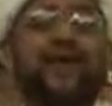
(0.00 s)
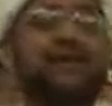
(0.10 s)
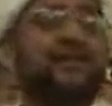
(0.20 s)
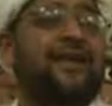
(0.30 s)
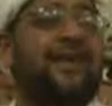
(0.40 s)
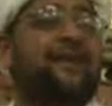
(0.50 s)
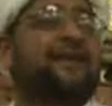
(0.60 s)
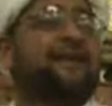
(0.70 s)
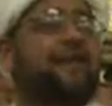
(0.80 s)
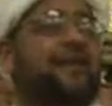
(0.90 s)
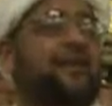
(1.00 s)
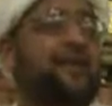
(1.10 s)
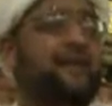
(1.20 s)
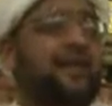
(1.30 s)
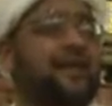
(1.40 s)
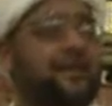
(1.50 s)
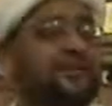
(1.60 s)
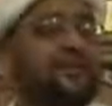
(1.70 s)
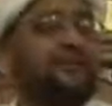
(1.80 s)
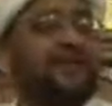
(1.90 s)
great things and so many
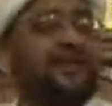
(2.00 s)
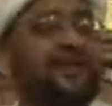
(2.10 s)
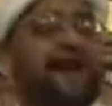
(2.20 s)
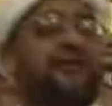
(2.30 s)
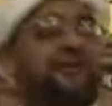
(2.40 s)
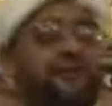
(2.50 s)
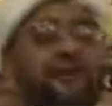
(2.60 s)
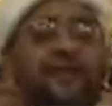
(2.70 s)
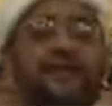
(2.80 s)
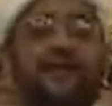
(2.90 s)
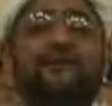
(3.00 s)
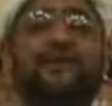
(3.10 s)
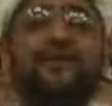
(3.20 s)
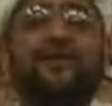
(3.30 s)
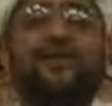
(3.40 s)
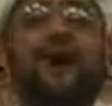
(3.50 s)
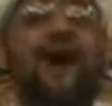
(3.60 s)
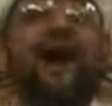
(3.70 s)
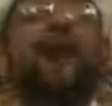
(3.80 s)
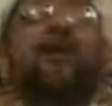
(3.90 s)
blessings of Allah and so many gifts of
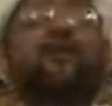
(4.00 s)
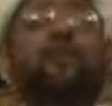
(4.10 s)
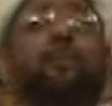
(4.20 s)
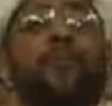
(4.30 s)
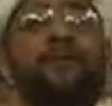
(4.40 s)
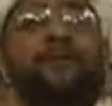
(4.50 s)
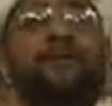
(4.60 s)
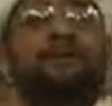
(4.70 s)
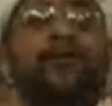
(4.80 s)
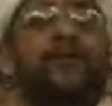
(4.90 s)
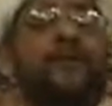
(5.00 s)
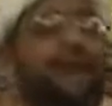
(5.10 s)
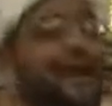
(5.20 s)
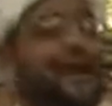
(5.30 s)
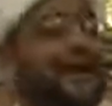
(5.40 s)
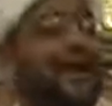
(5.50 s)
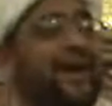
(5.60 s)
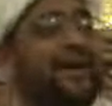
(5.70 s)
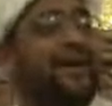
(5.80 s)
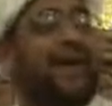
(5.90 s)
Allah. Your mother is over
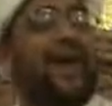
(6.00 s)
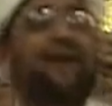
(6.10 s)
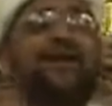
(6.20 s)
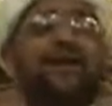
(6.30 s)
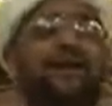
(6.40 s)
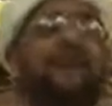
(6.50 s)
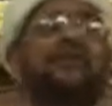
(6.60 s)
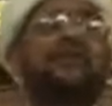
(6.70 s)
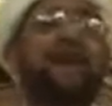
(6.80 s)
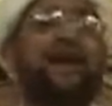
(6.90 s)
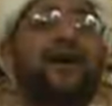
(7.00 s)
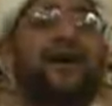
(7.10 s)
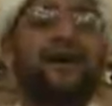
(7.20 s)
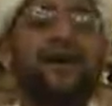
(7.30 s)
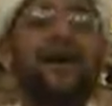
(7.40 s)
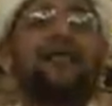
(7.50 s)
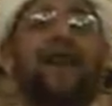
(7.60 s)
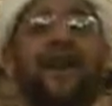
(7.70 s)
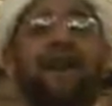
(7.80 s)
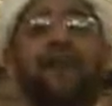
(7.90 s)
there. And then when she heard
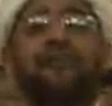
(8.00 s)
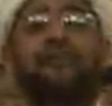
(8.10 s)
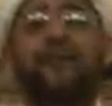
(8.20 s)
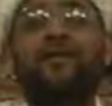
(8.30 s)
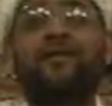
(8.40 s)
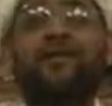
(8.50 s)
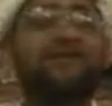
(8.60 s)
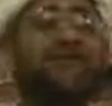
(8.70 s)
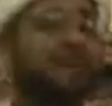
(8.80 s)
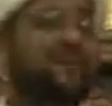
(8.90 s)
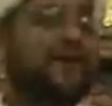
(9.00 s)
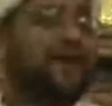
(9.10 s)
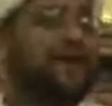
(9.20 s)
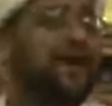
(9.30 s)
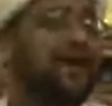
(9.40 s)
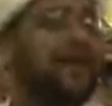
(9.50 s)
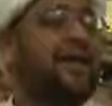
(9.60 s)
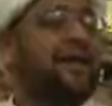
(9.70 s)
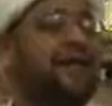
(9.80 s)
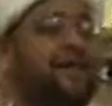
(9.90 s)
that her mother is in
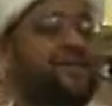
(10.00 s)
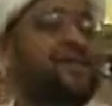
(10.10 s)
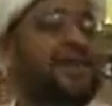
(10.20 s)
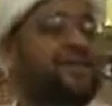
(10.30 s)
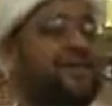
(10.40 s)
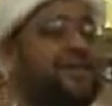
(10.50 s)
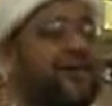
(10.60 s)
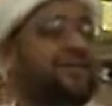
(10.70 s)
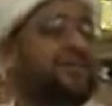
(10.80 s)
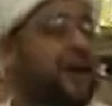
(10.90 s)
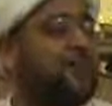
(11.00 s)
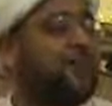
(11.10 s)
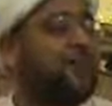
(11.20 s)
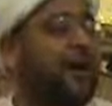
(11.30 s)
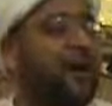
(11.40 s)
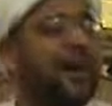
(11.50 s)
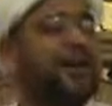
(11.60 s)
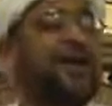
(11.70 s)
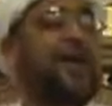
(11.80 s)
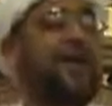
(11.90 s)
Jannat, then Fatima stopped
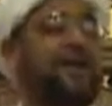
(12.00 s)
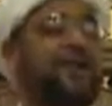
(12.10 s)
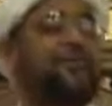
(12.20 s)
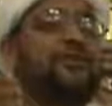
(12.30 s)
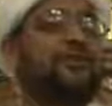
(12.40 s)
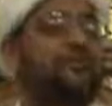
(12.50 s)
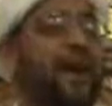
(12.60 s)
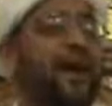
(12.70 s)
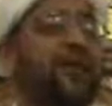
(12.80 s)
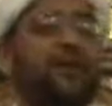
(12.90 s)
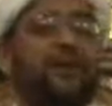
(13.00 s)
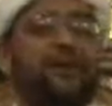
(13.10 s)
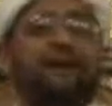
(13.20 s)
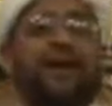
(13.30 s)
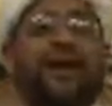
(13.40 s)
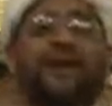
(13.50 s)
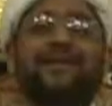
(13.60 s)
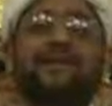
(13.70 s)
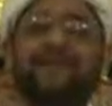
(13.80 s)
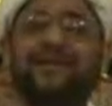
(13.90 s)
crying and there was a smile on her
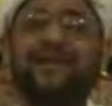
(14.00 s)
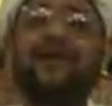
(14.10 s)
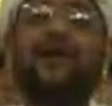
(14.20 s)
face.